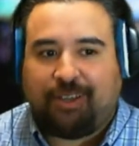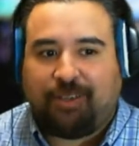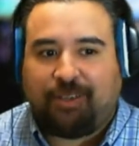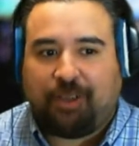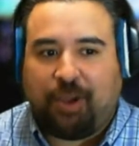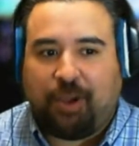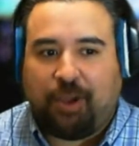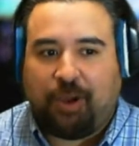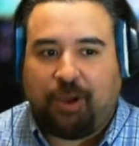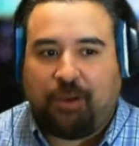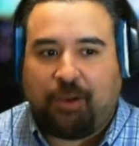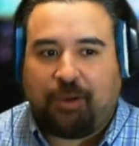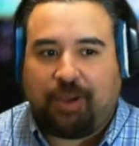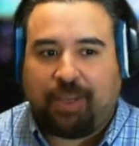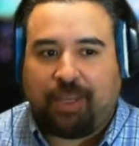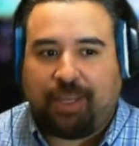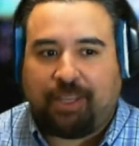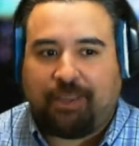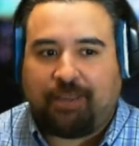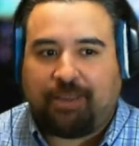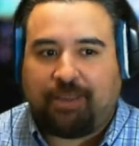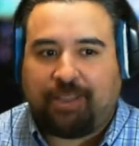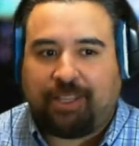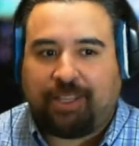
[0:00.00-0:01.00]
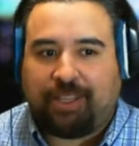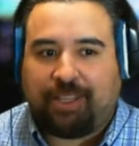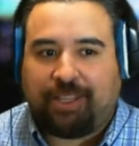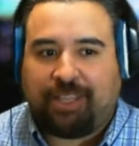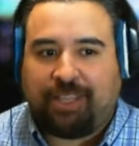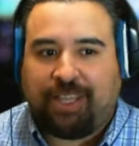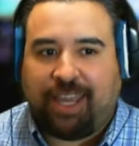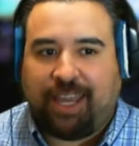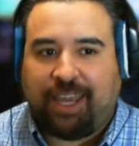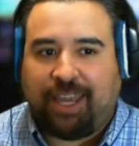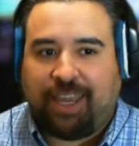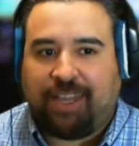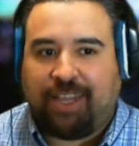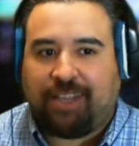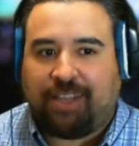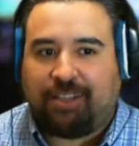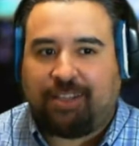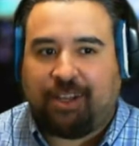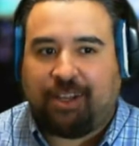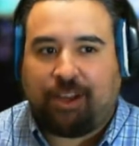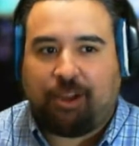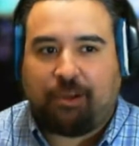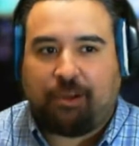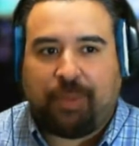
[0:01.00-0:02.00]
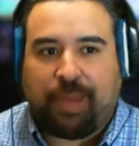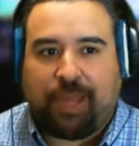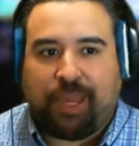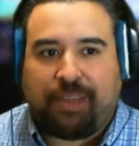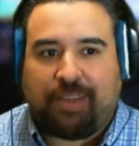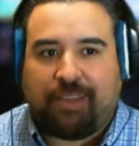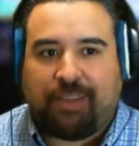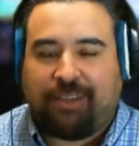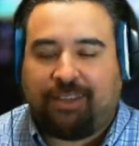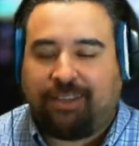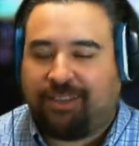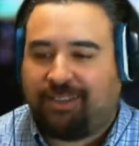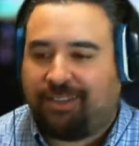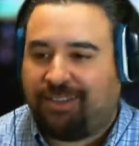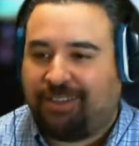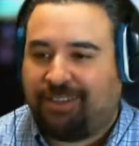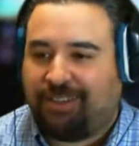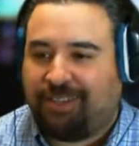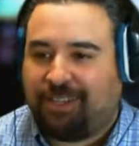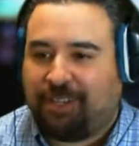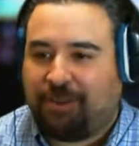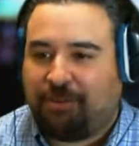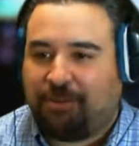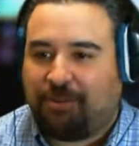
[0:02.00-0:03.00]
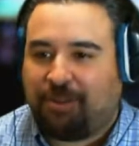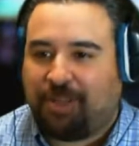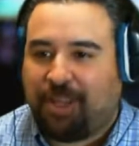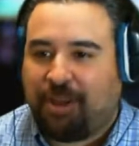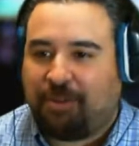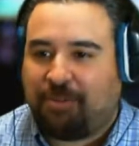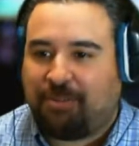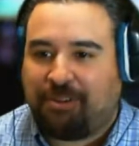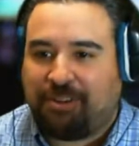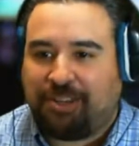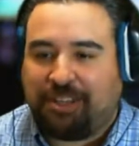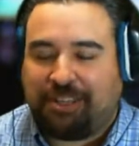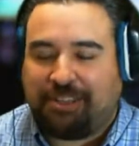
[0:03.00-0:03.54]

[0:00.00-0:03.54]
So yeah, it could talk back. It was not